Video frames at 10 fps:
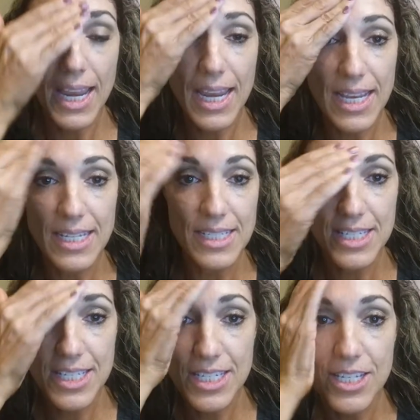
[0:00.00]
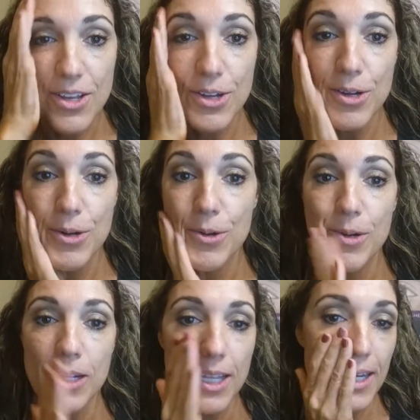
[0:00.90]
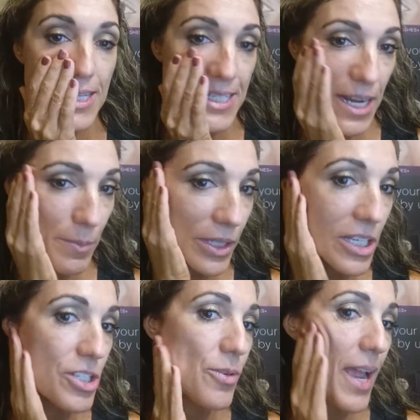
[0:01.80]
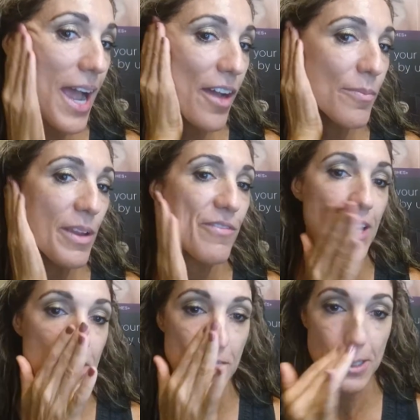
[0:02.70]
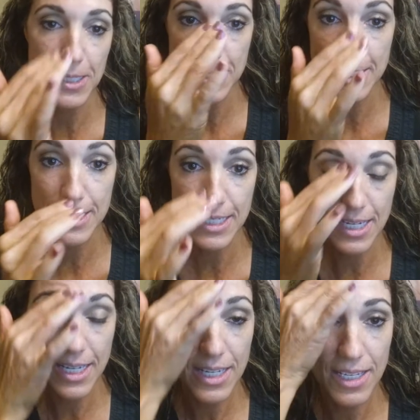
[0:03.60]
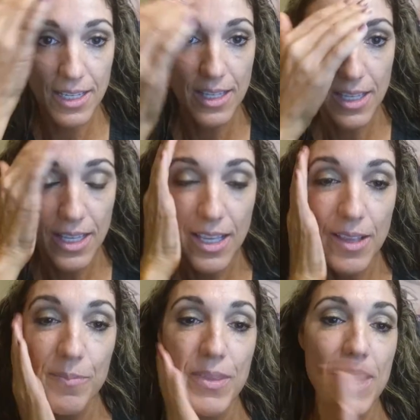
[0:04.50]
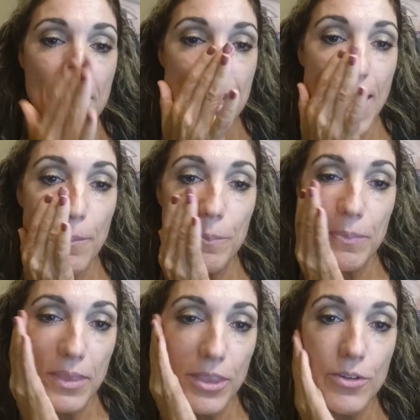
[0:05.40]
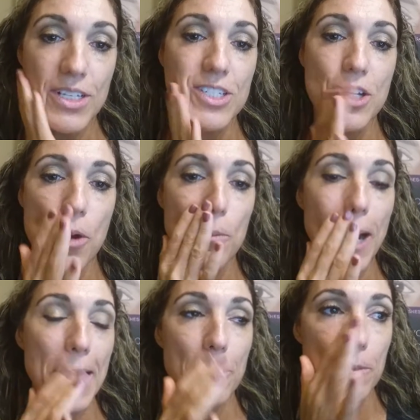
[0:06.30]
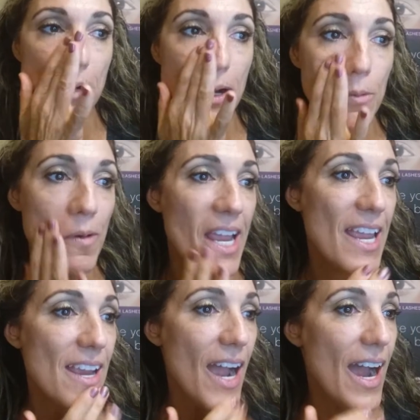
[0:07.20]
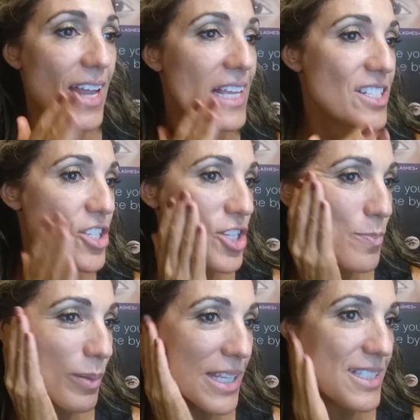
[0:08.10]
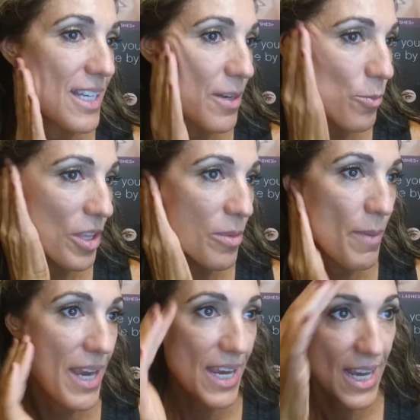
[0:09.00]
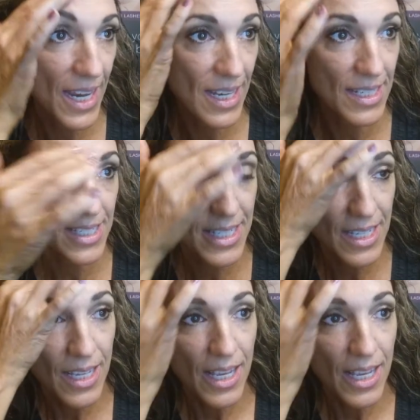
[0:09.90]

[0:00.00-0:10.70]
And so, like I said, I'm only going to do half my face so you can see. Now, there is no right or wrong way. I like to just blend it in with my hands.